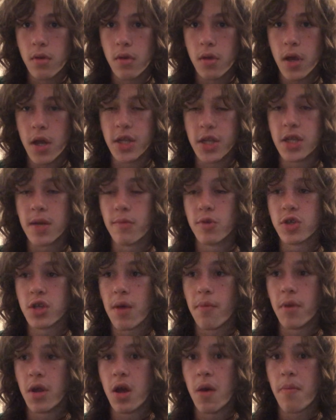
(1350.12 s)
and summer's
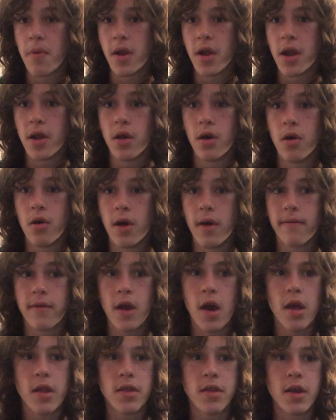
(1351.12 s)
coming up, and I know I've
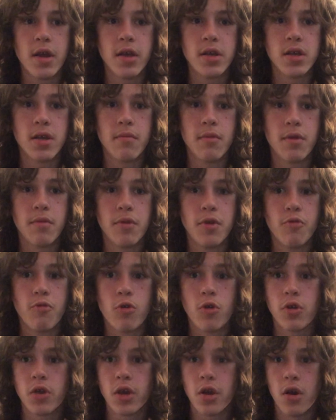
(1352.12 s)
got things I'm gonna be
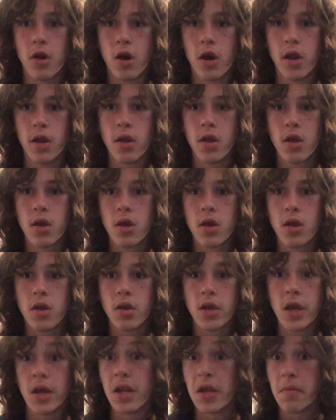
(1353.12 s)
working on,
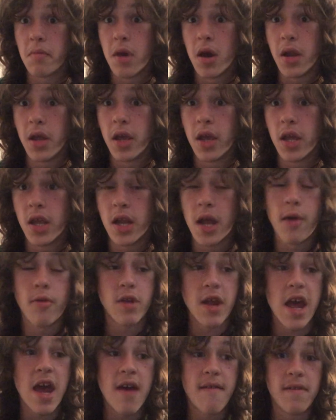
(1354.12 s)
getting money, and I
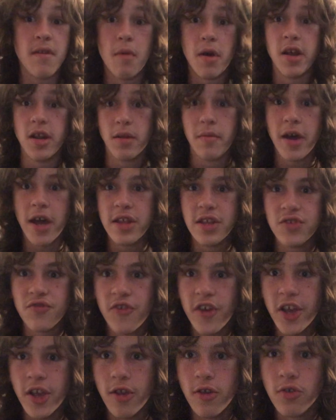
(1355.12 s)
would have the money to buy these
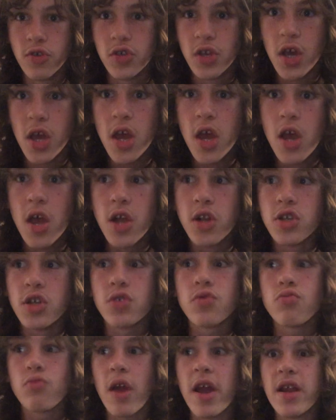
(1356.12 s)
figures.
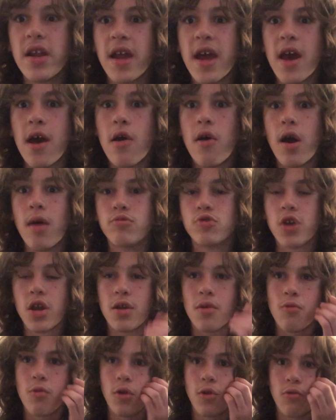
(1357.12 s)
Just right now, I'm trying
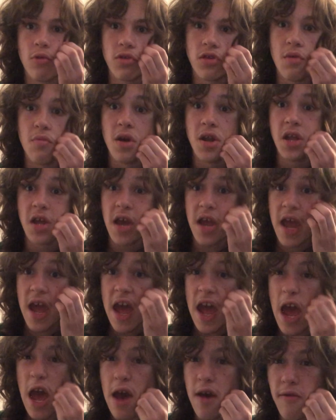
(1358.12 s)
to work with the money I
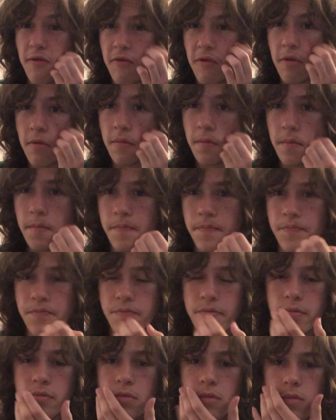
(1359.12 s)
have
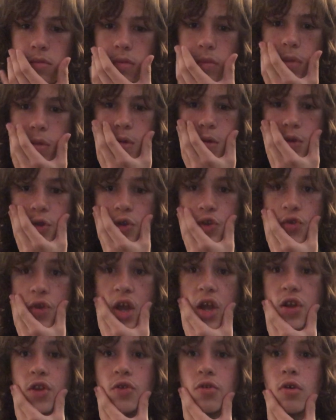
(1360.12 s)
to
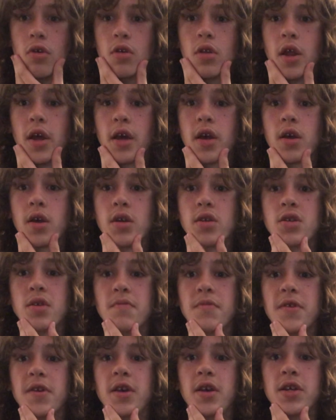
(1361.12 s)
try and do, like,
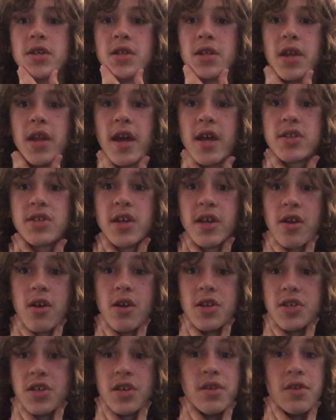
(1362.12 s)
some things in the next, like,
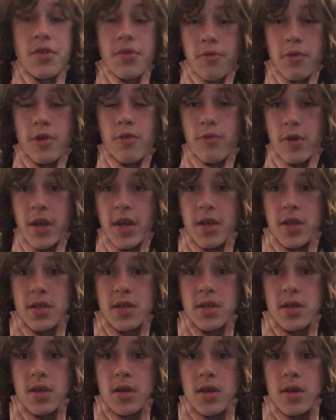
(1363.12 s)
honestly, 3
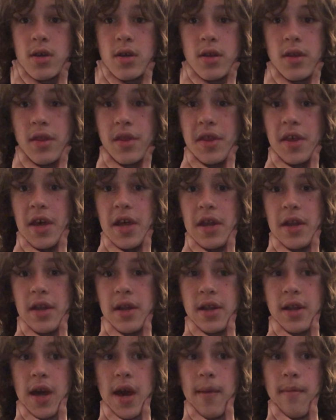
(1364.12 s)
weeks, and
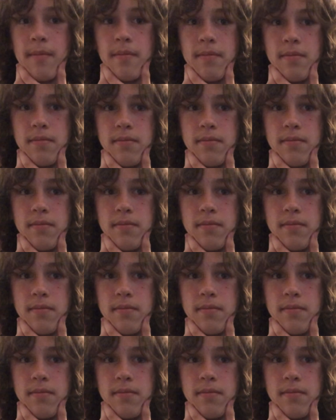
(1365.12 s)
then I'm